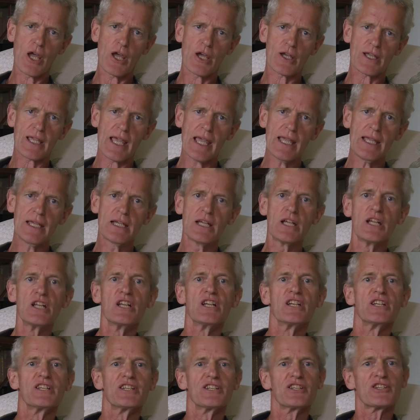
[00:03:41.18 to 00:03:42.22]
Okay,
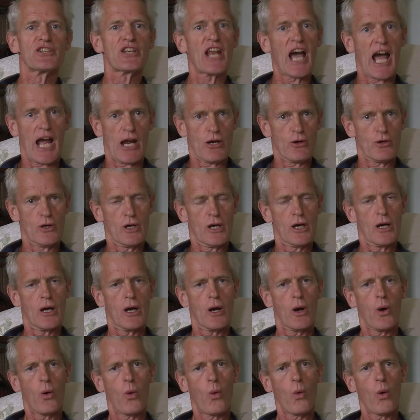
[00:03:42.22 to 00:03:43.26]
now,
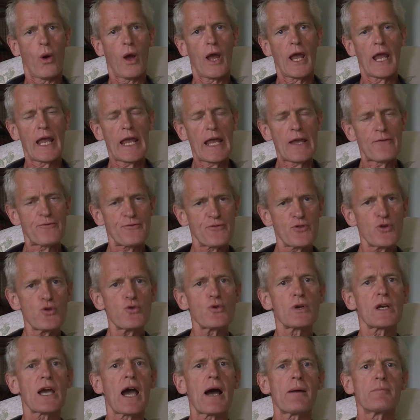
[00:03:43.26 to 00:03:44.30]
if you
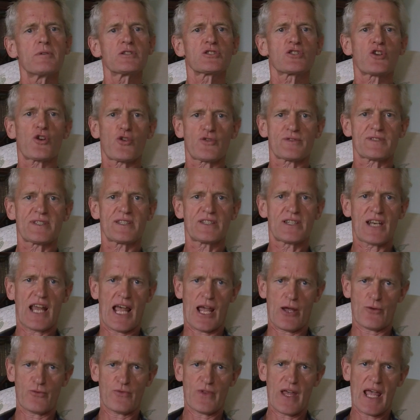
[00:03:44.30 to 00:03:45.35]
come across a
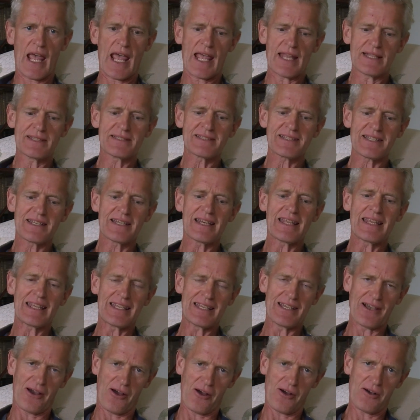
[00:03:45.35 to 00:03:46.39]
noun that ends in
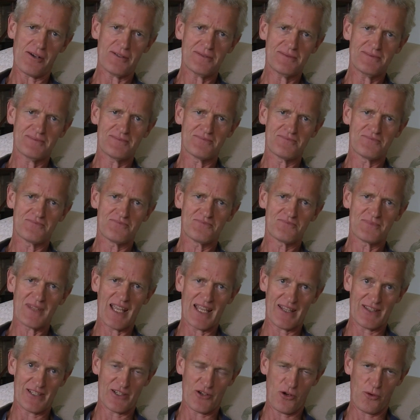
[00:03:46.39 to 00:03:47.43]
er,
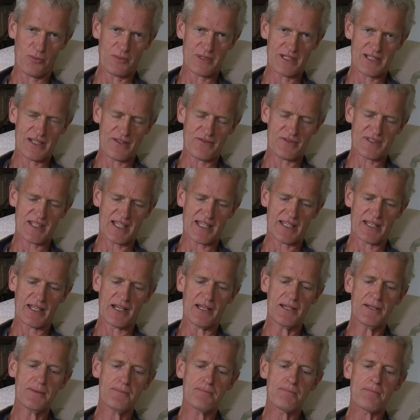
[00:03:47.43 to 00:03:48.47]
in the nominative
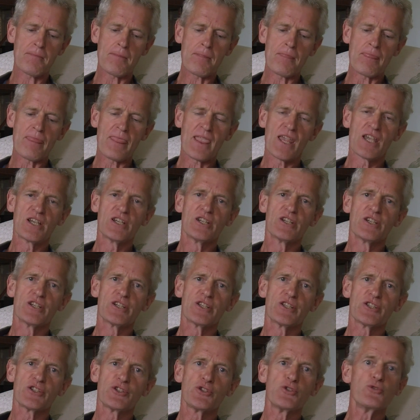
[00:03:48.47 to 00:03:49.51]
singular,
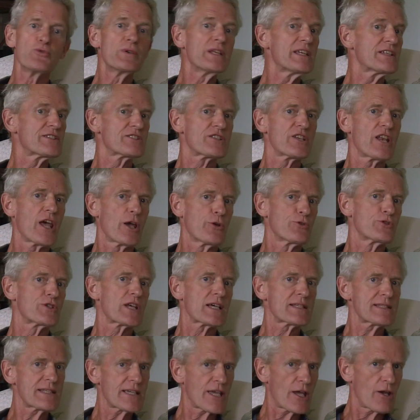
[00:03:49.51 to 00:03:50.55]
you need to know,
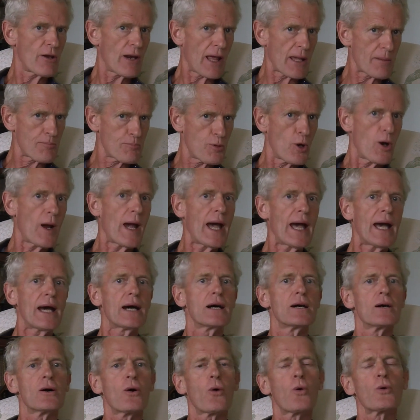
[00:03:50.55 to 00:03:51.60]
does it go like puer
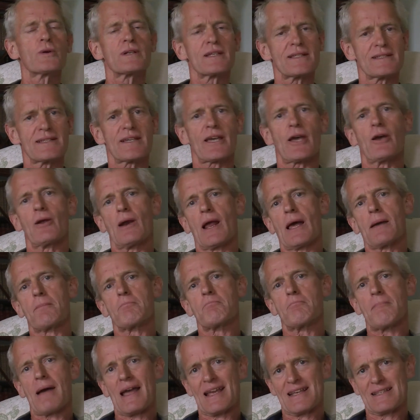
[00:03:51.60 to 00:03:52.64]
or does it go like
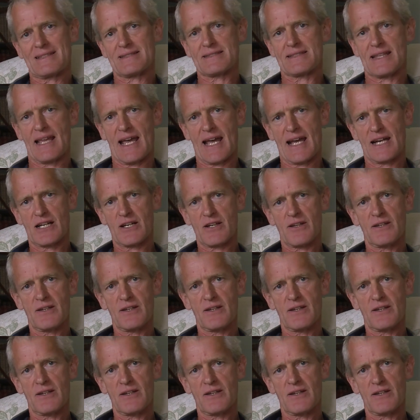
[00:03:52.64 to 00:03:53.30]
magister?